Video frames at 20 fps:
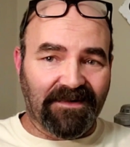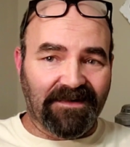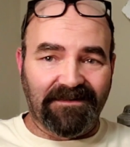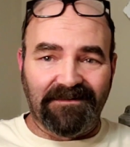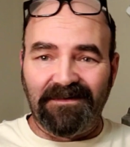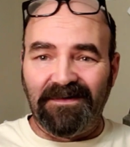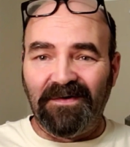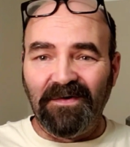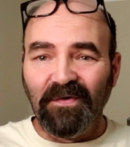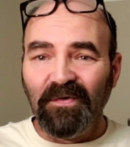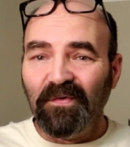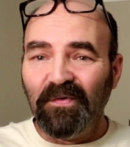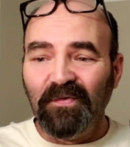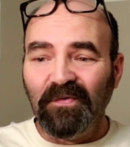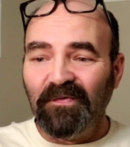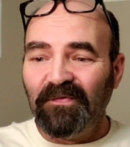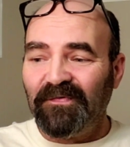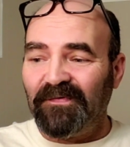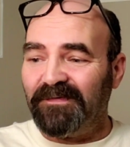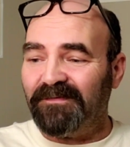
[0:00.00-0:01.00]
But
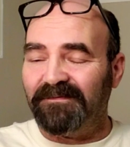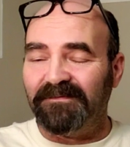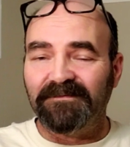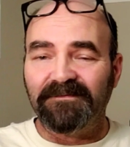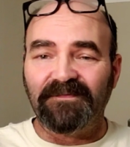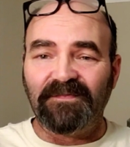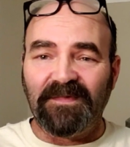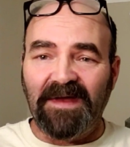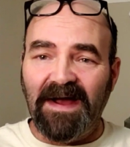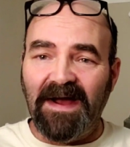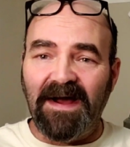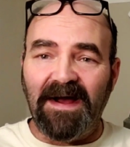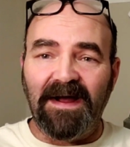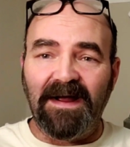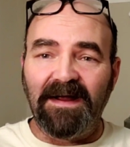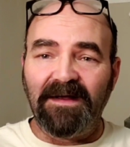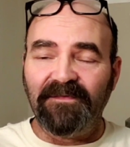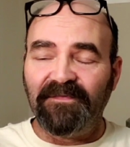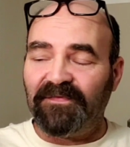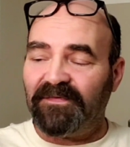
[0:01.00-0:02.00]
glues and
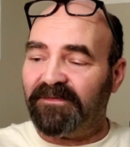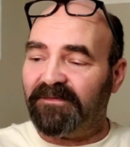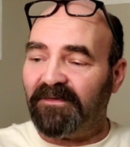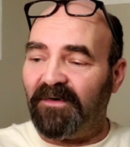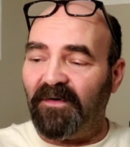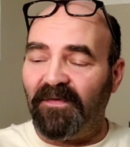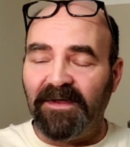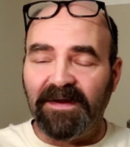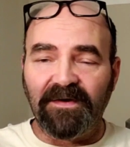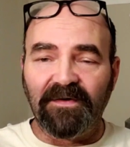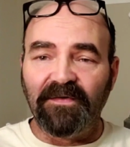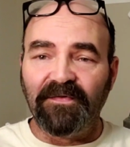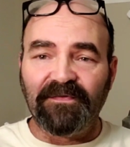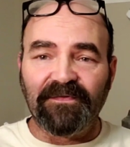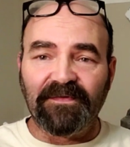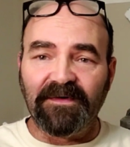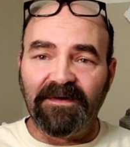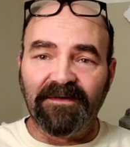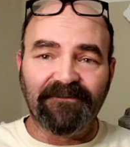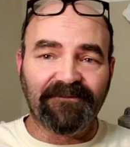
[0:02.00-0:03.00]
knives and all that
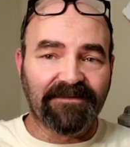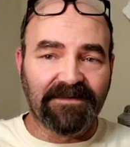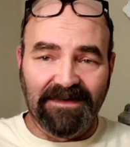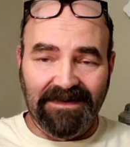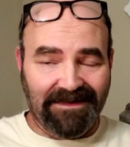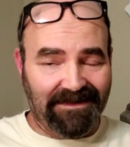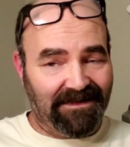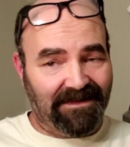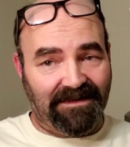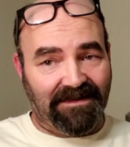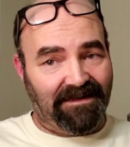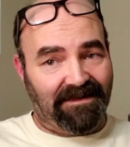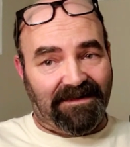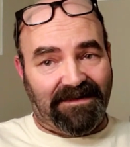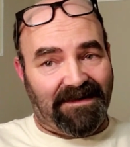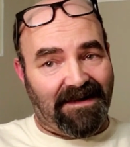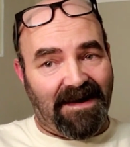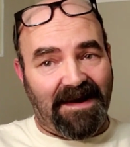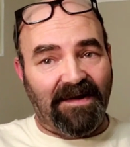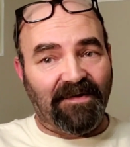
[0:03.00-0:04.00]
good stuff,
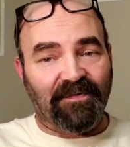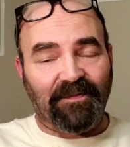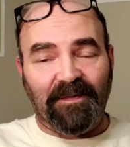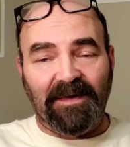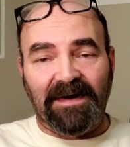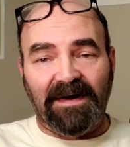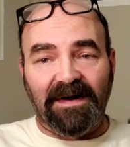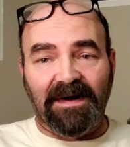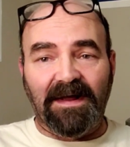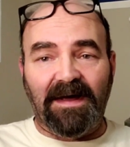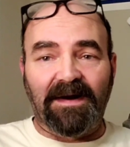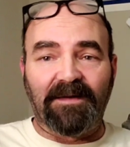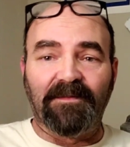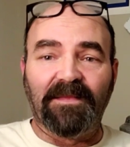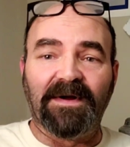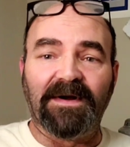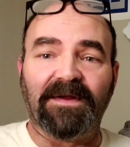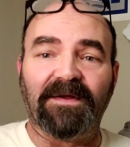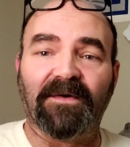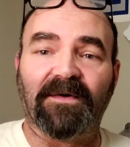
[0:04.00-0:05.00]
you hate spending a lot of
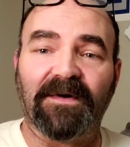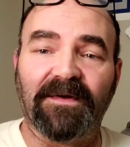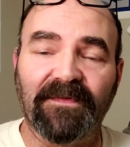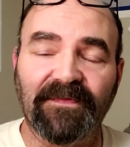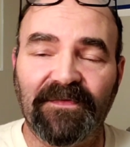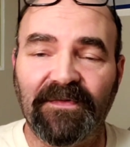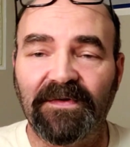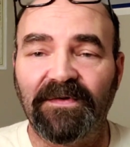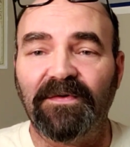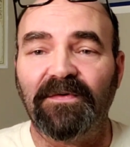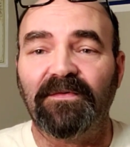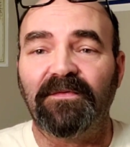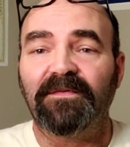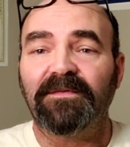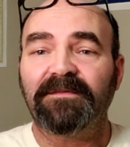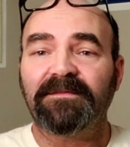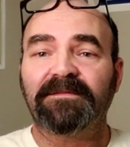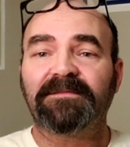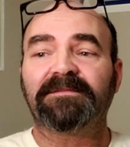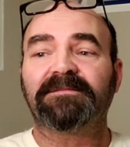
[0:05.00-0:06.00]
money on it until
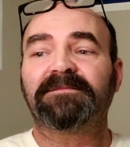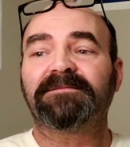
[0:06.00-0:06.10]
you